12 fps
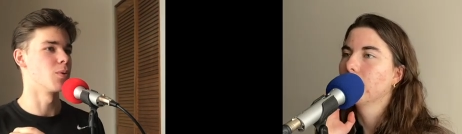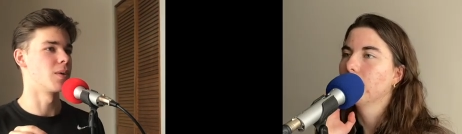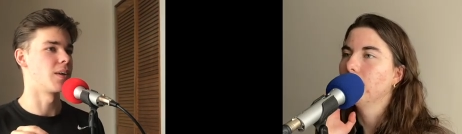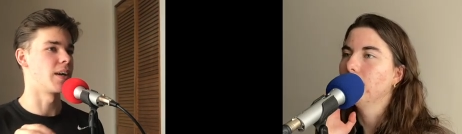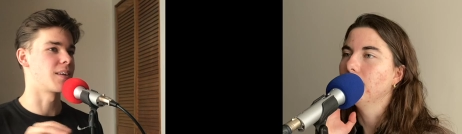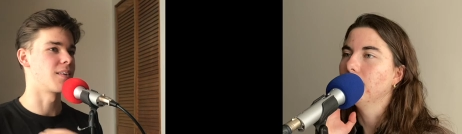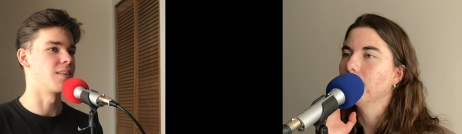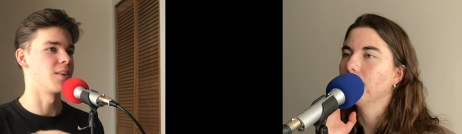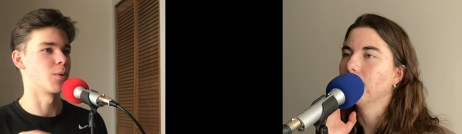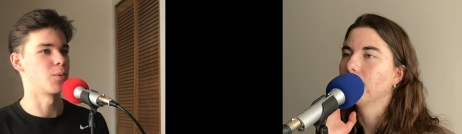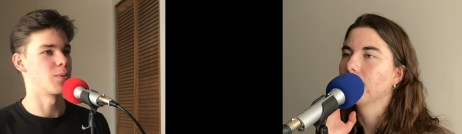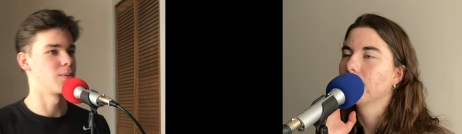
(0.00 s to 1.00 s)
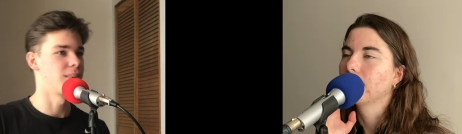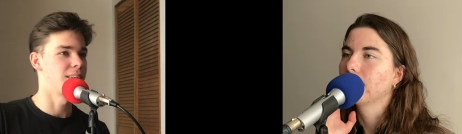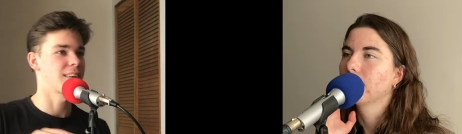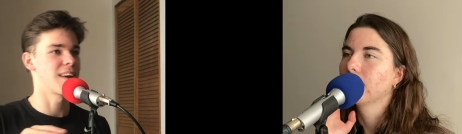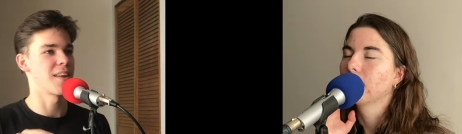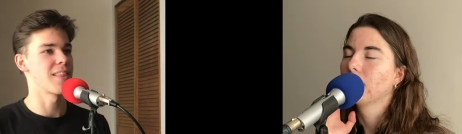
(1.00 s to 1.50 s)
Speaker 1: or like, mm. you hmm. know, doing that
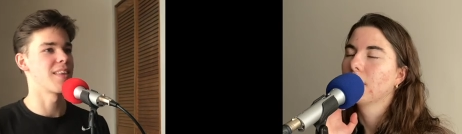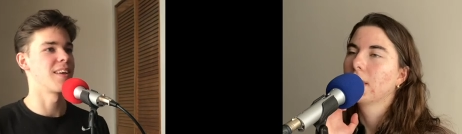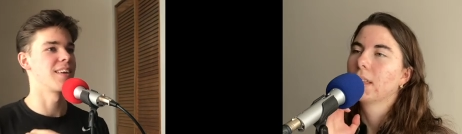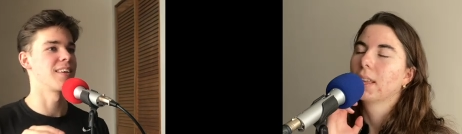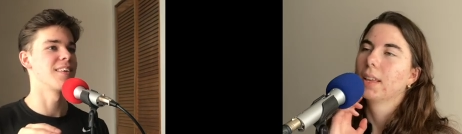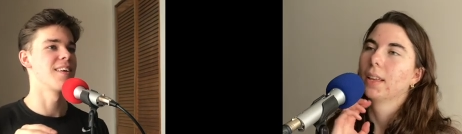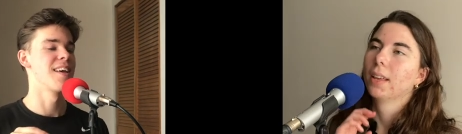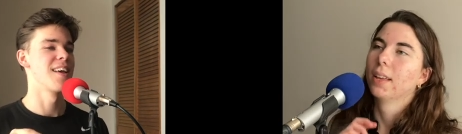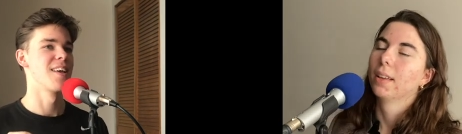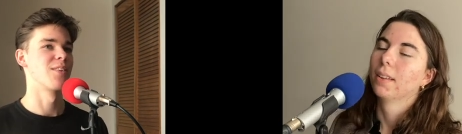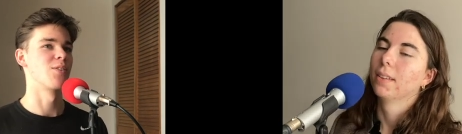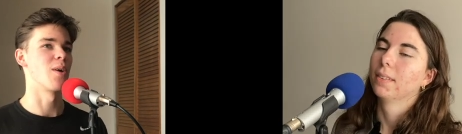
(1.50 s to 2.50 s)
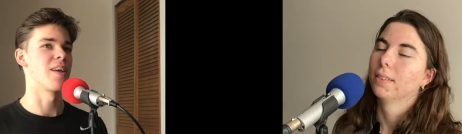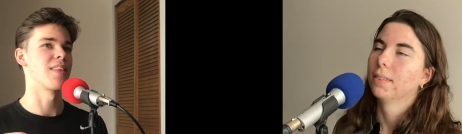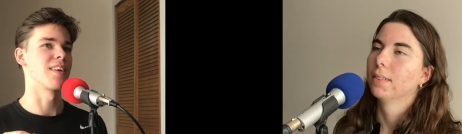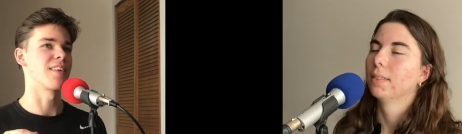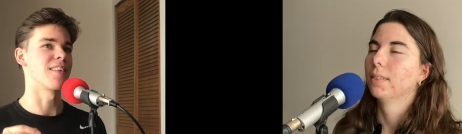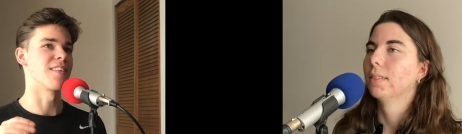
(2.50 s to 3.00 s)
kind of thing. So I
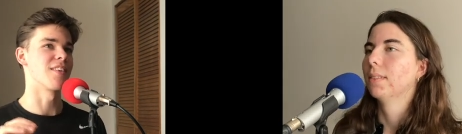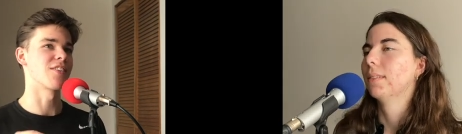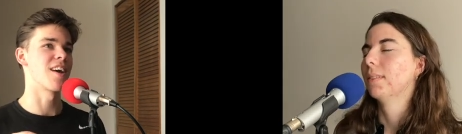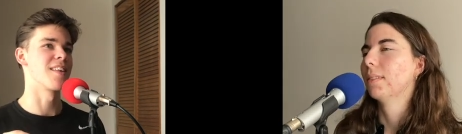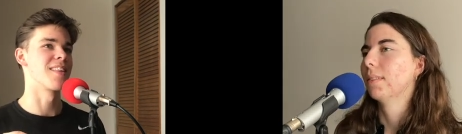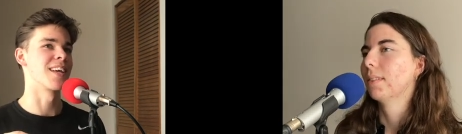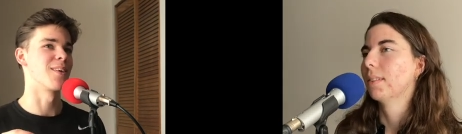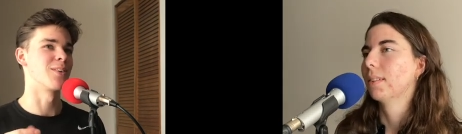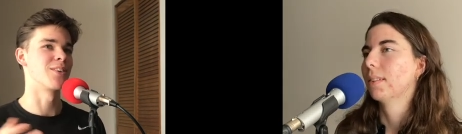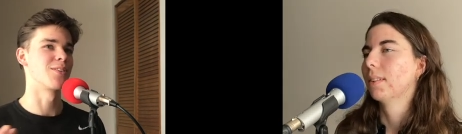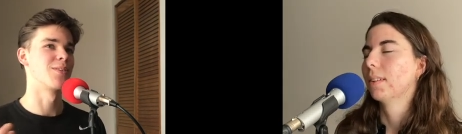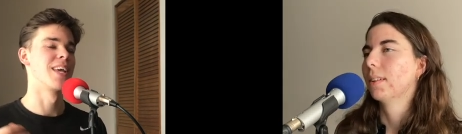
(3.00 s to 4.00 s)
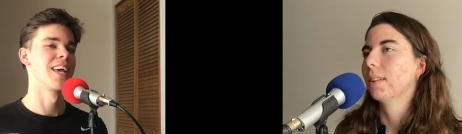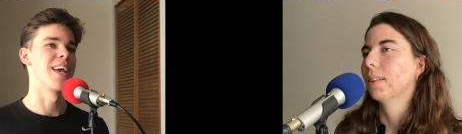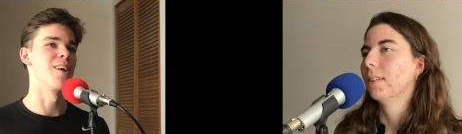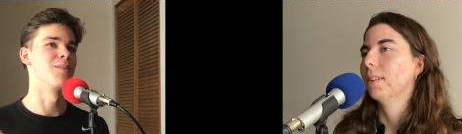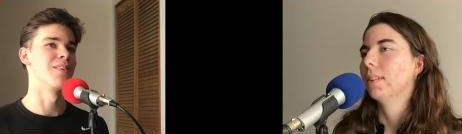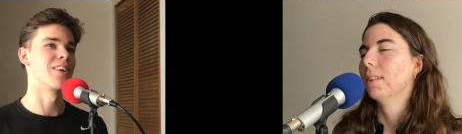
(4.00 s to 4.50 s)
think this kind of thing, it would just, it would
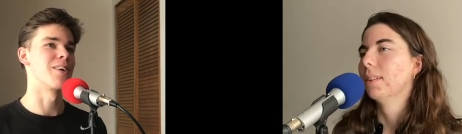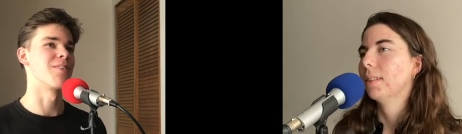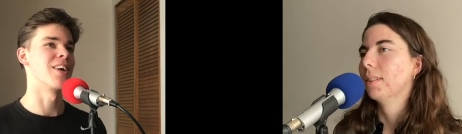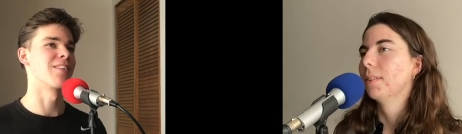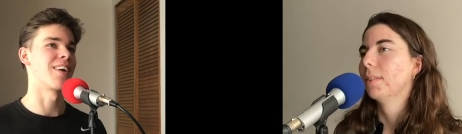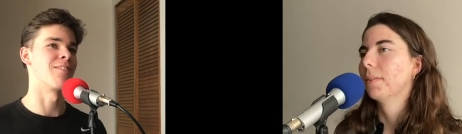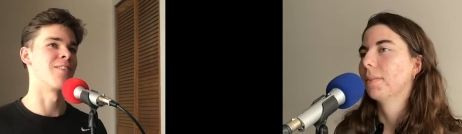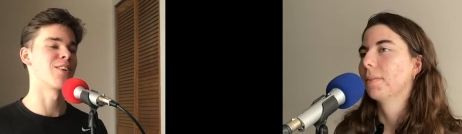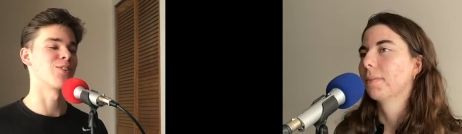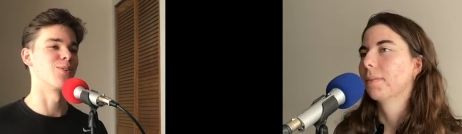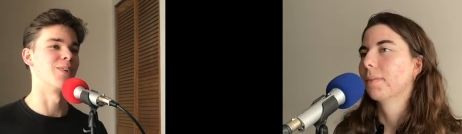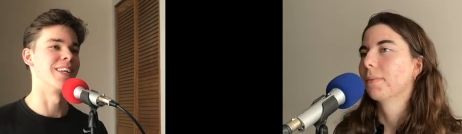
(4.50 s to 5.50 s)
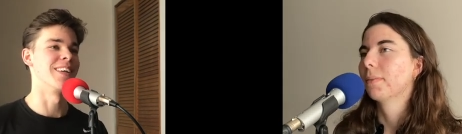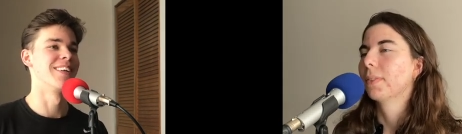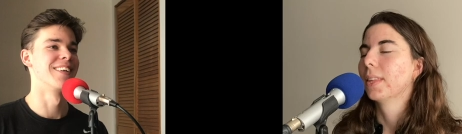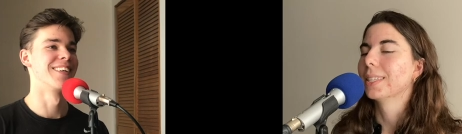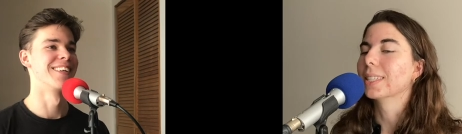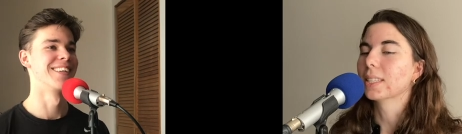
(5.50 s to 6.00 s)
be really fun to like wrestle one.
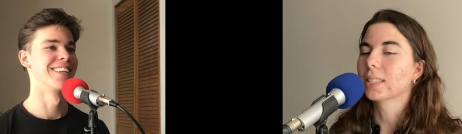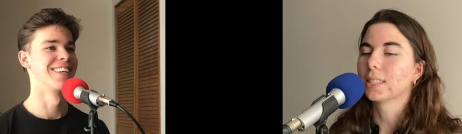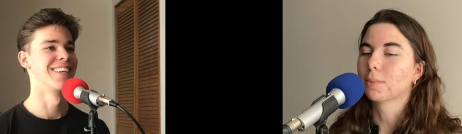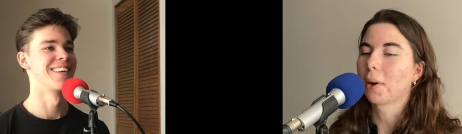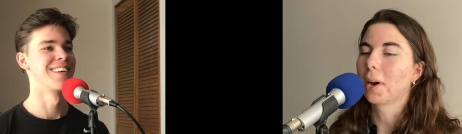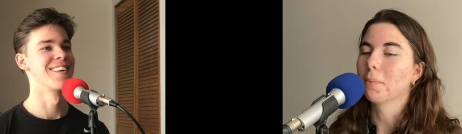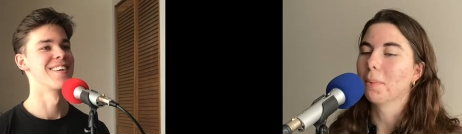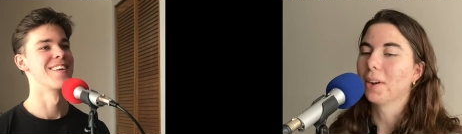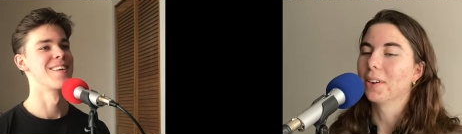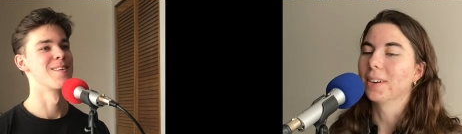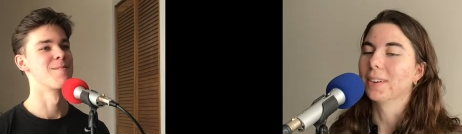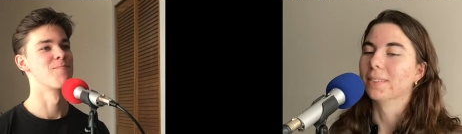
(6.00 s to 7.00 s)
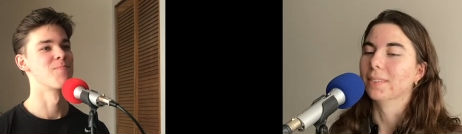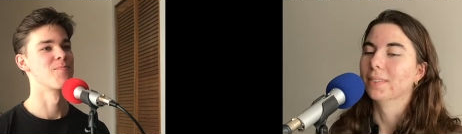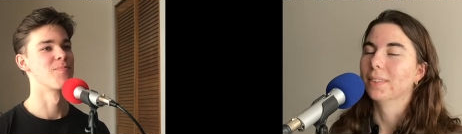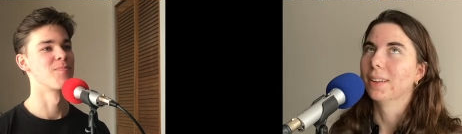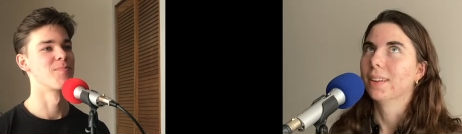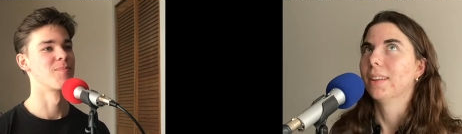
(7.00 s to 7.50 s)
Speaker 2: This is inspired by your
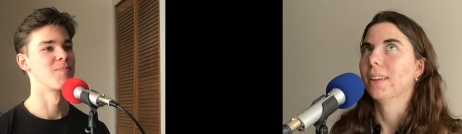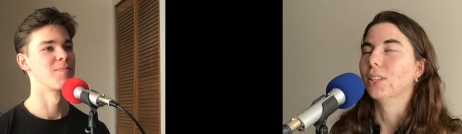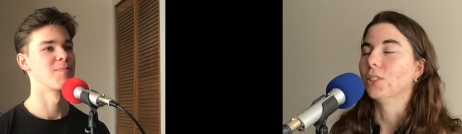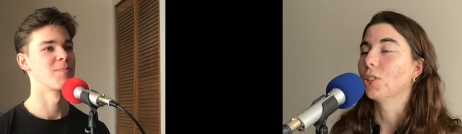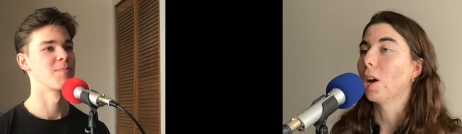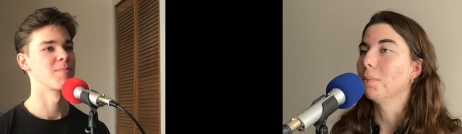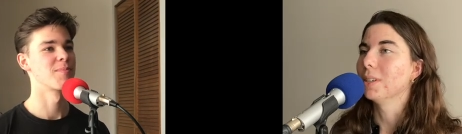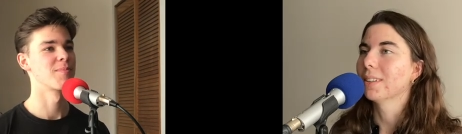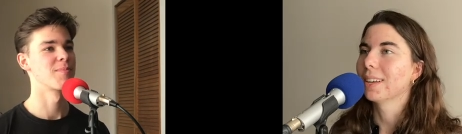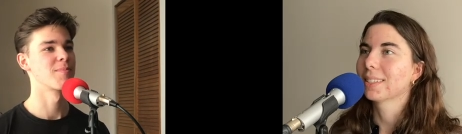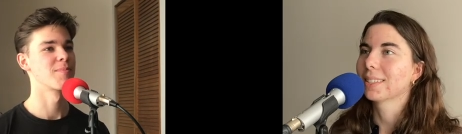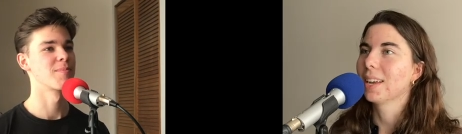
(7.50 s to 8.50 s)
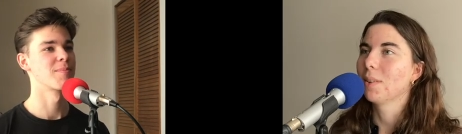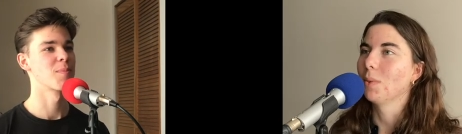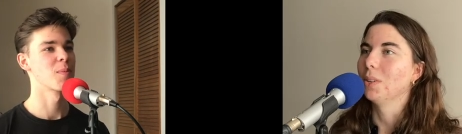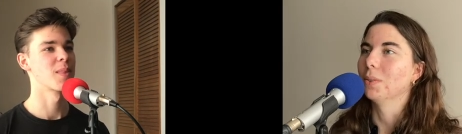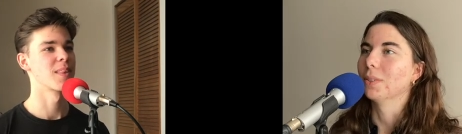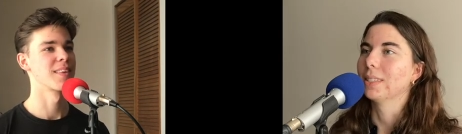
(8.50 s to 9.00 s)
insomnia last night when you
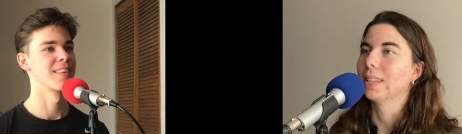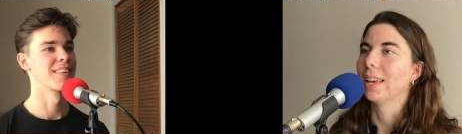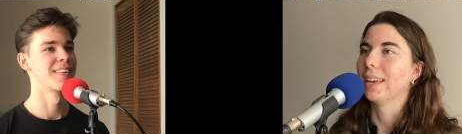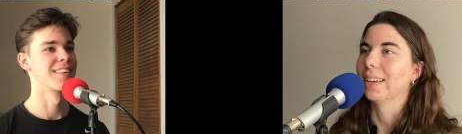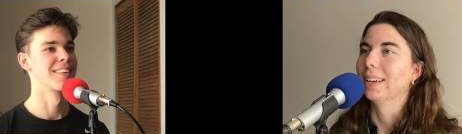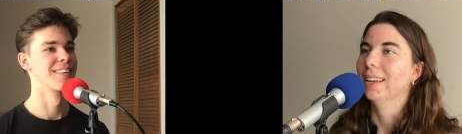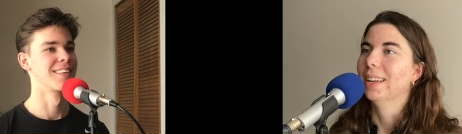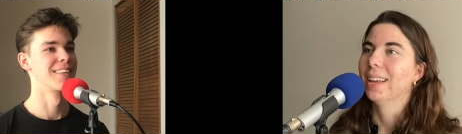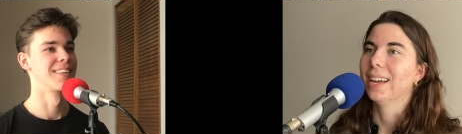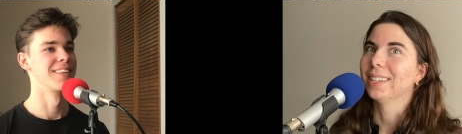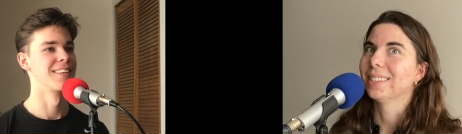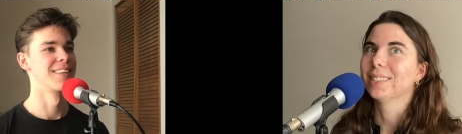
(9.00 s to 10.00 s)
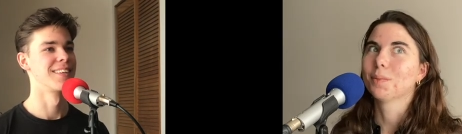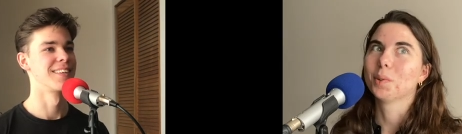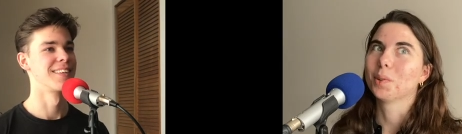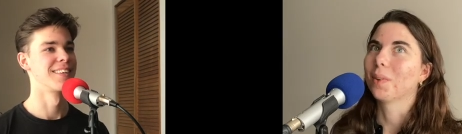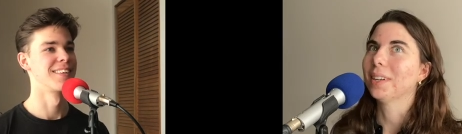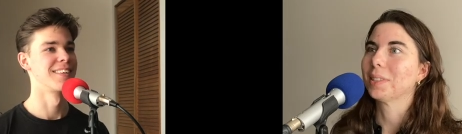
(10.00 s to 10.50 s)
were saying, I need something to
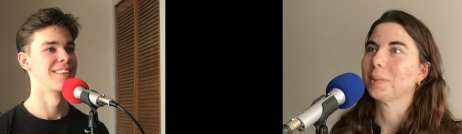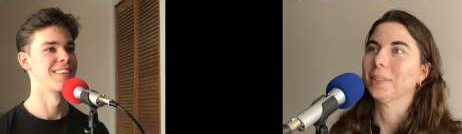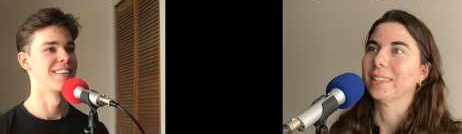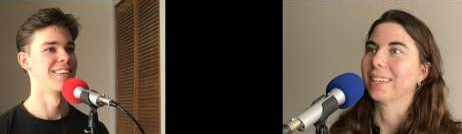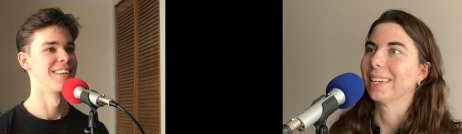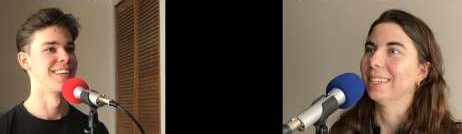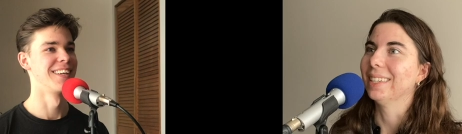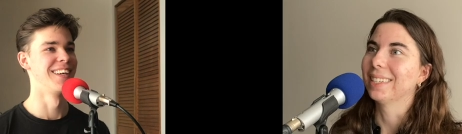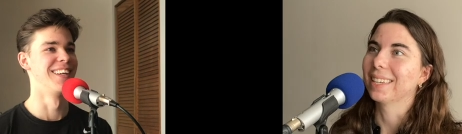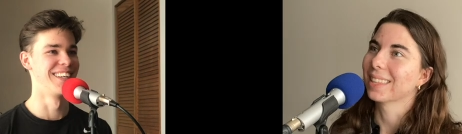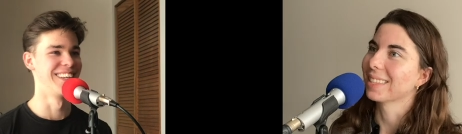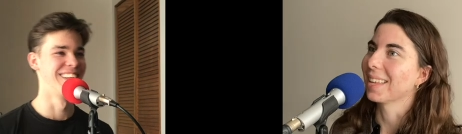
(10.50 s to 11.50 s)
wrestle with. Like, I need to get this